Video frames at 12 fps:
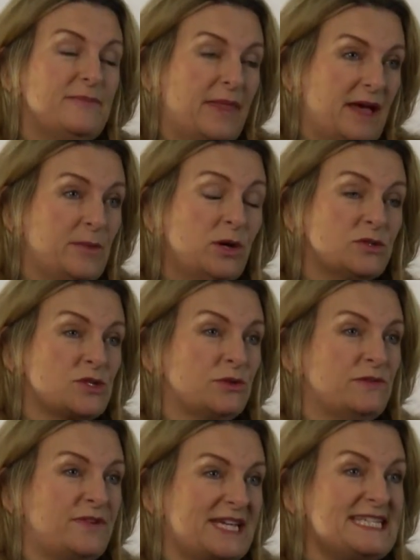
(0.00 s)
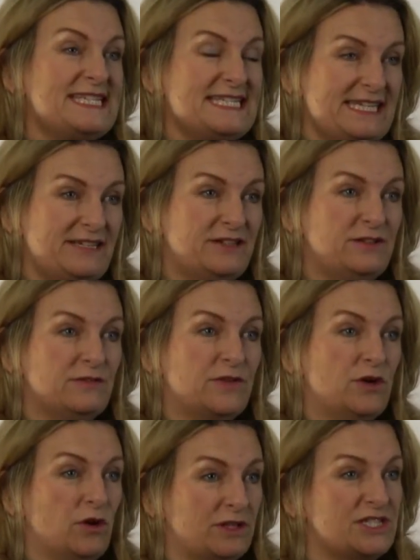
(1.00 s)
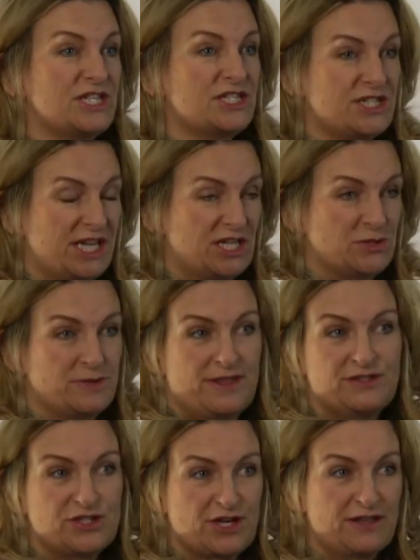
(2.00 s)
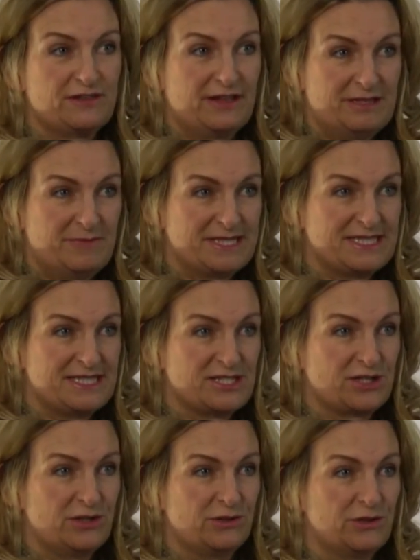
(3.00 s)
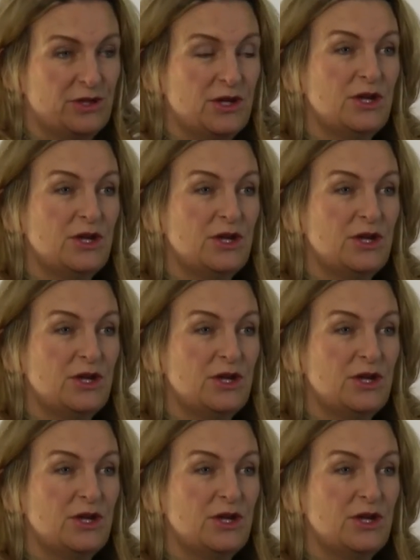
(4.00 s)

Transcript: I'm also the Vice Dean for Knowledge Exchange within Strathclyde Business School,